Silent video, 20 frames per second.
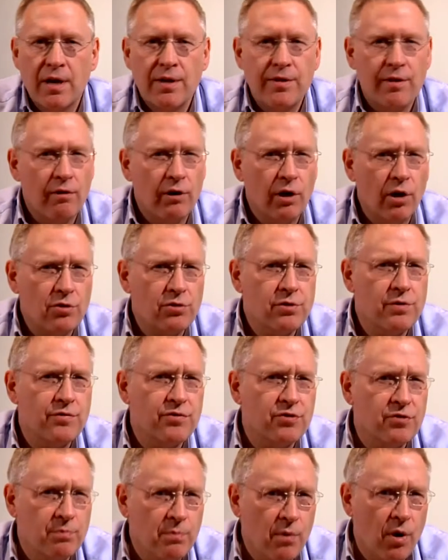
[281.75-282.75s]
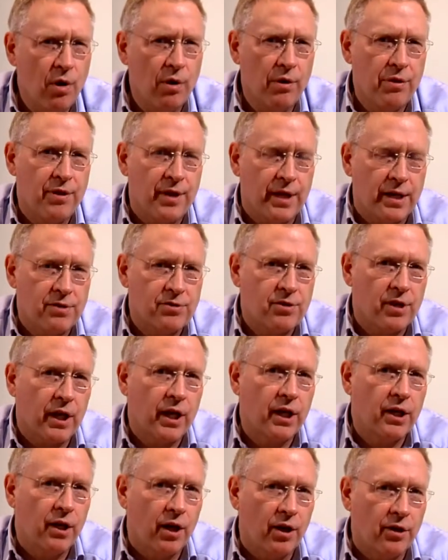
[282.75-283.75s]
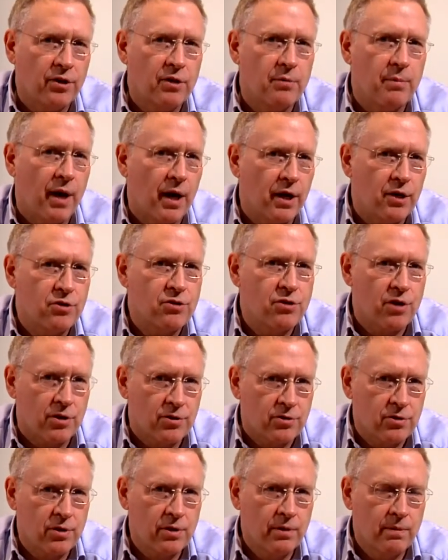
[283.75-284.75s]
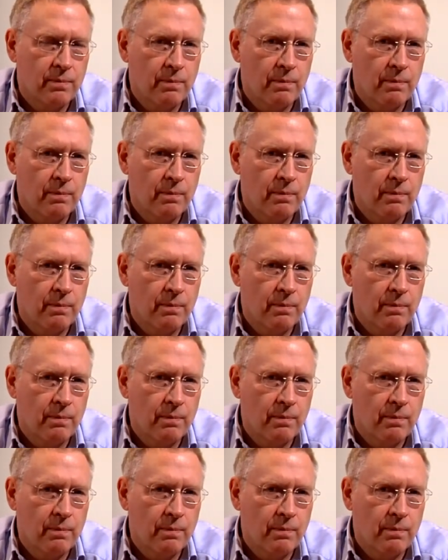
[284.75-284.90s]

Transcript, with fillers: there are lots of small things that can undermine trust.